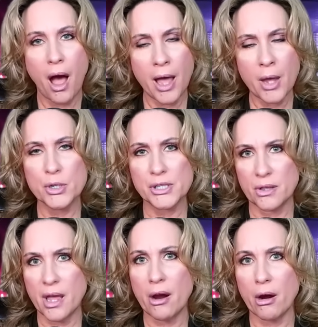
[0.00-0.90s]
I
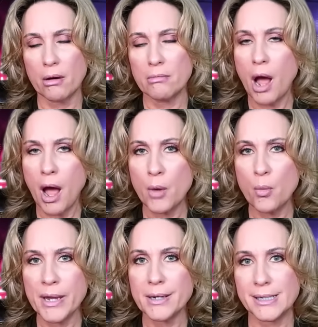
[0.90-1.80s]
was there. I
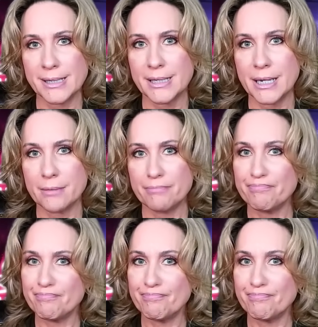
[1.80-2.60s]
witnessed it.